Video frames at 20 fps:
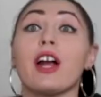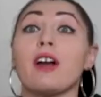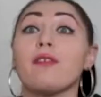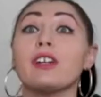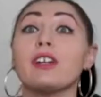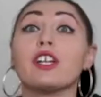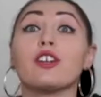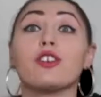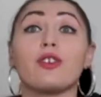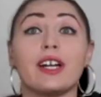
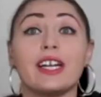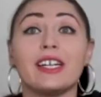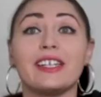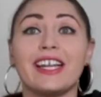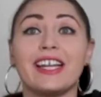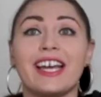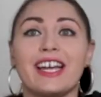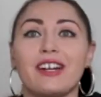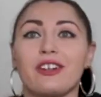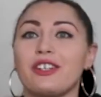having a great
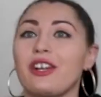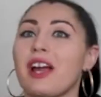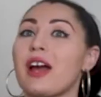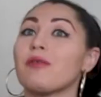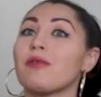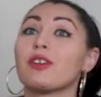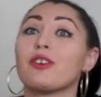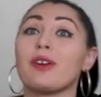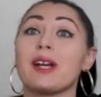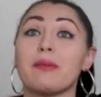day or you
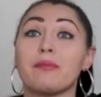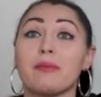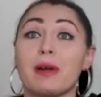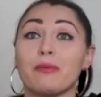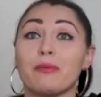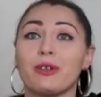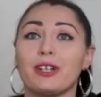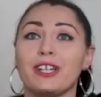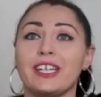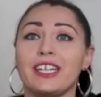have a great
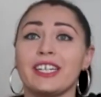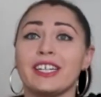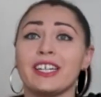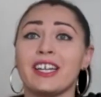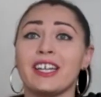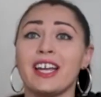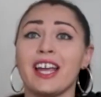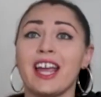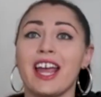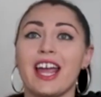memory
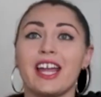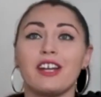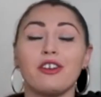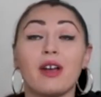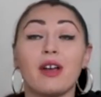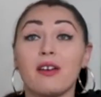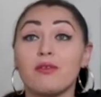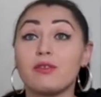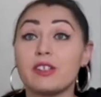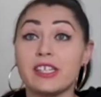and you
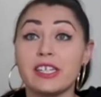have